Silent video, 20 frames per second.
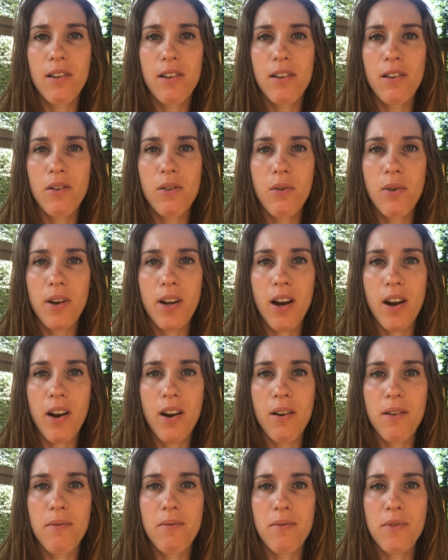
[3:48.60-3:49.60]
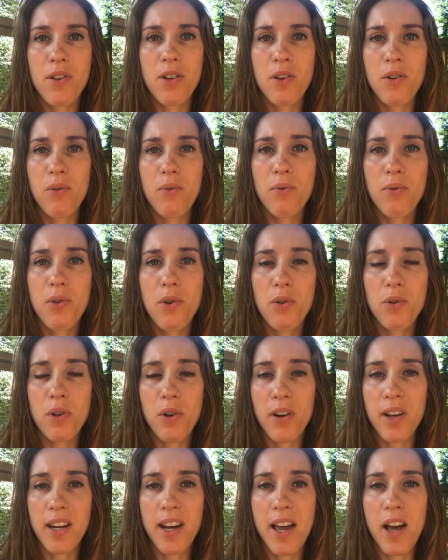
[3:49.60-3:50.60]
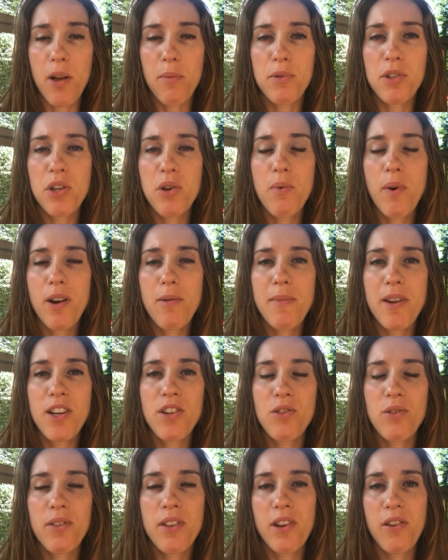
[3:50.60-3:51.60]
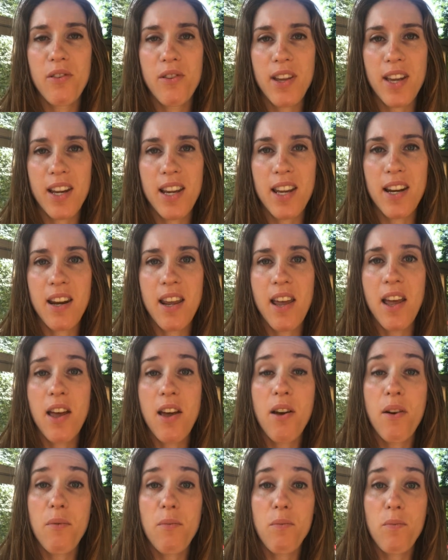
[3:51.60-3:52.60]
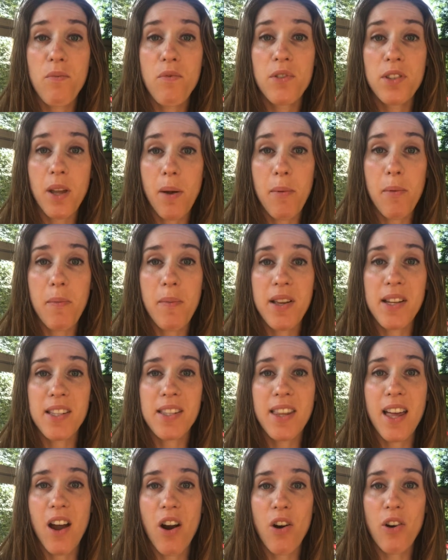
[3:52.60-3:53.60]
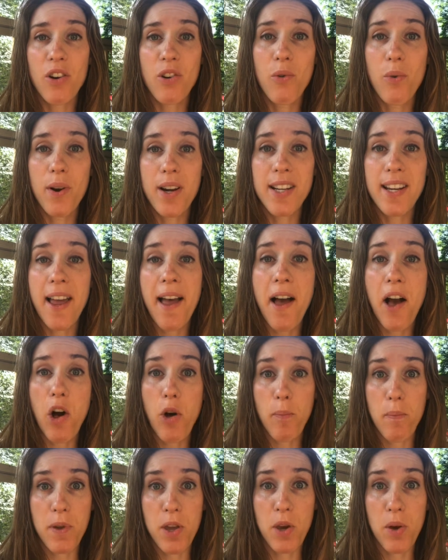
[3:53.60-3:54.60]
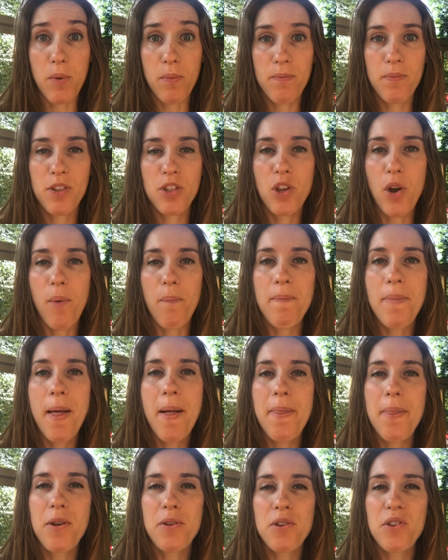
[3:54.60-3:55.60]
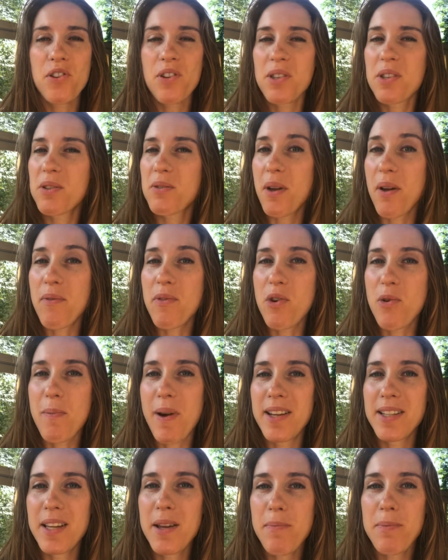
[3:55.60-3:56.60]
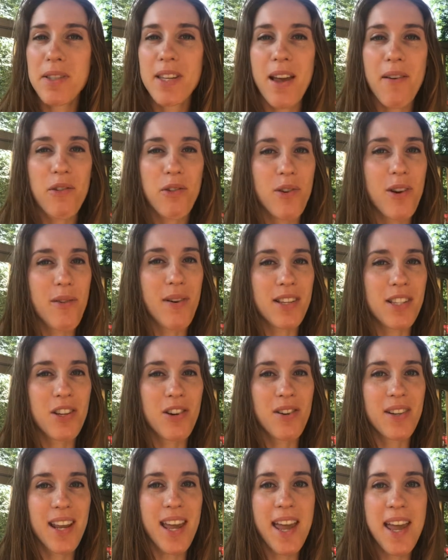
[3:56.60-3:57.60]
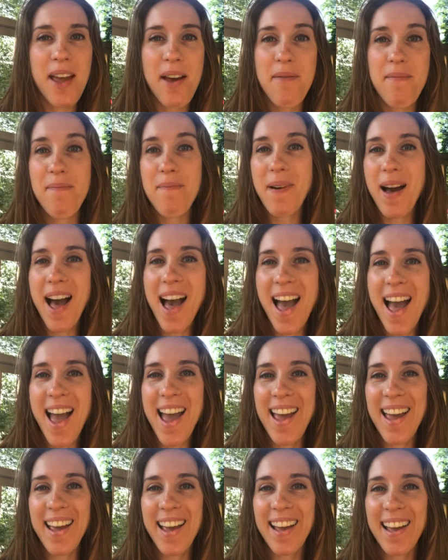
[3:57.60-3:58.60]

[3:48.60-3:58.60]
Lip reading: going, you know, those aren't going to help. So you want to make sure that you're getting supplements that are going to help you. So those are just a few of my tips. Have a great rest of your day. Bye.